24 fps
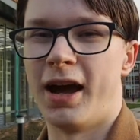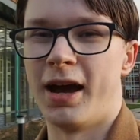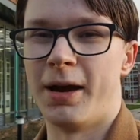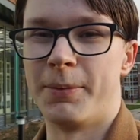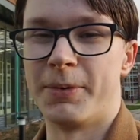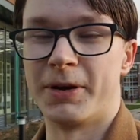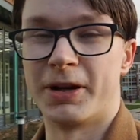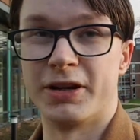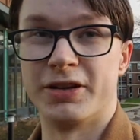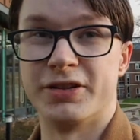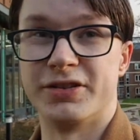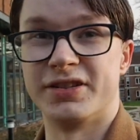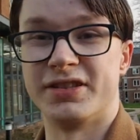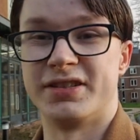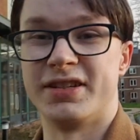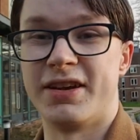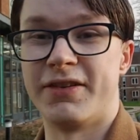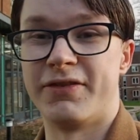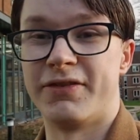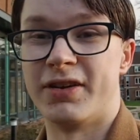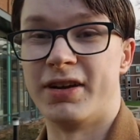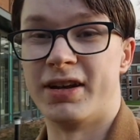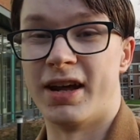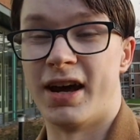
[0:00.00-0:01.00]
because this
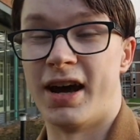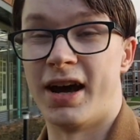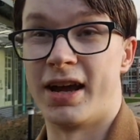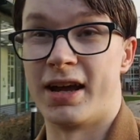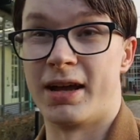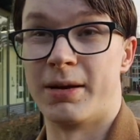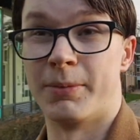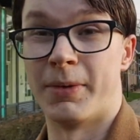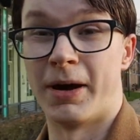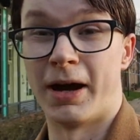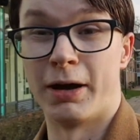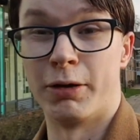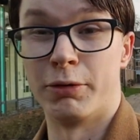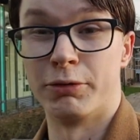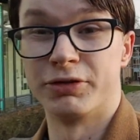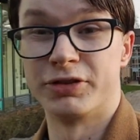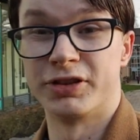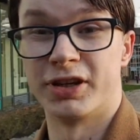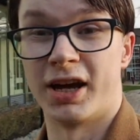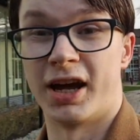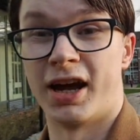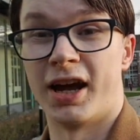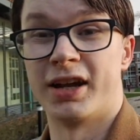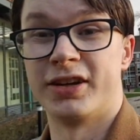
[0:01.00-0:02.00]
evening I am
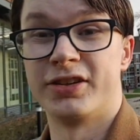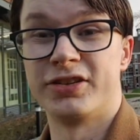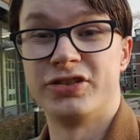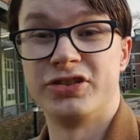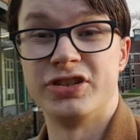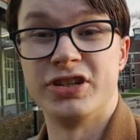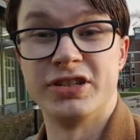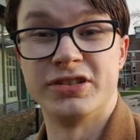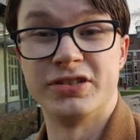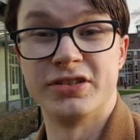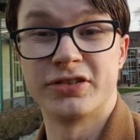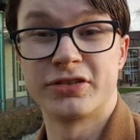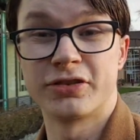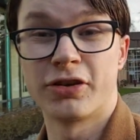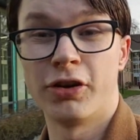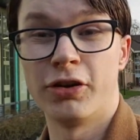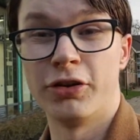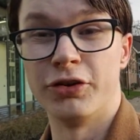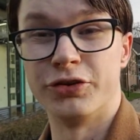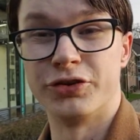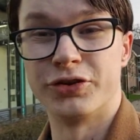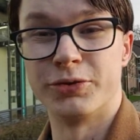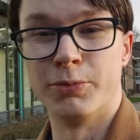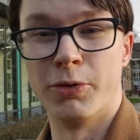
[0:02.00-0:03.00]
out at Jesus
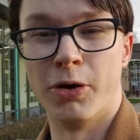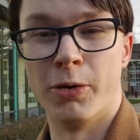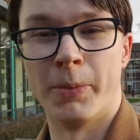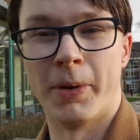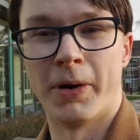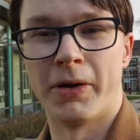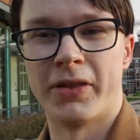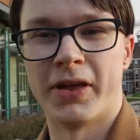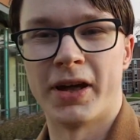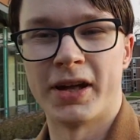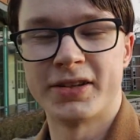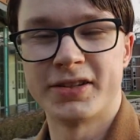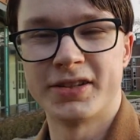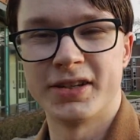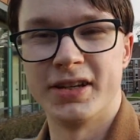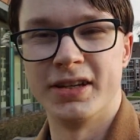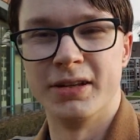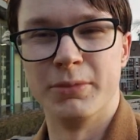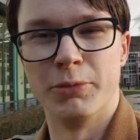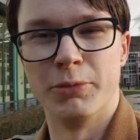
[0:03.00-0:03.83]
College. More about that in a